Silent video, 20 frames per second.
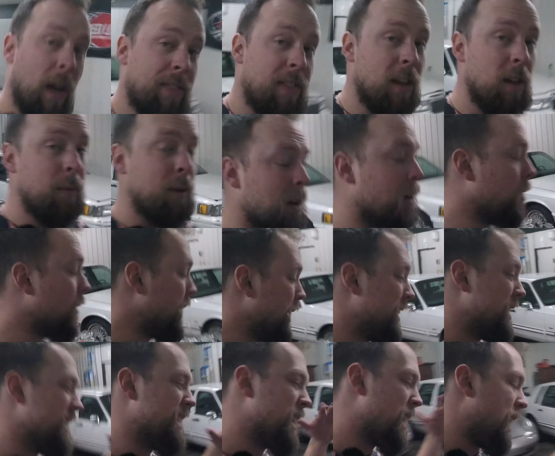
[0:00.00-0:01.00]
think I'm gonna go ahead
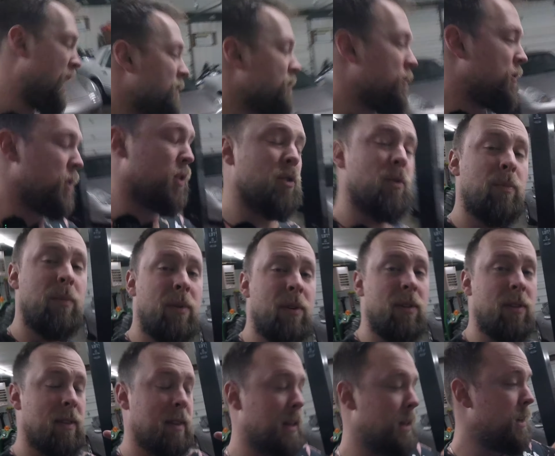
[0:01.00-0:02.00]
and not film
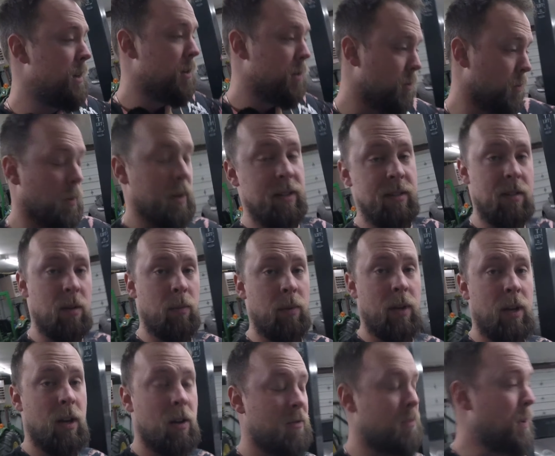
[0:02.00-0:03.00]
the
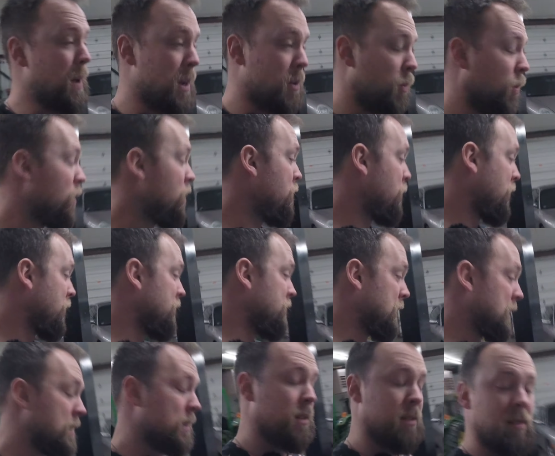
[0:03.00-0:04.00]
reassembly of bank 1 because
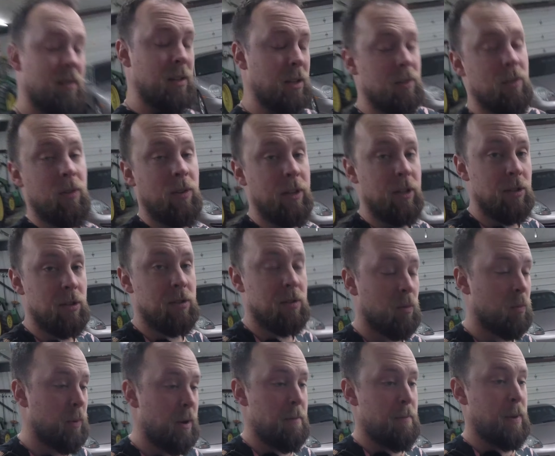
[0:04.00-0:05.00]
it's literally just a
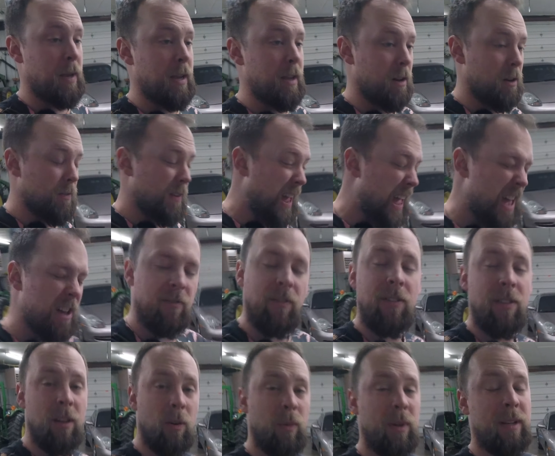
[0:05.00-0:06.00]
repeat of
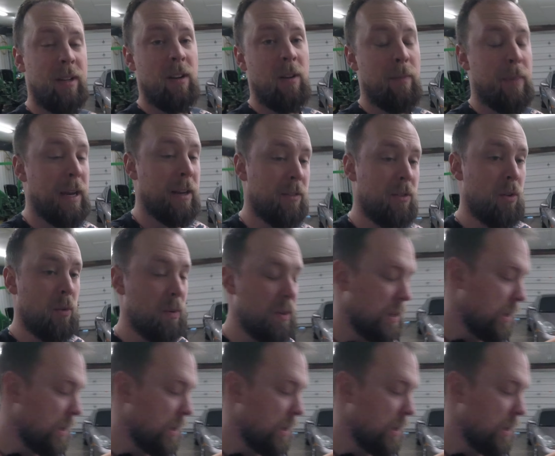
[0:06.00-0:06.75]
everything we did on bank 2.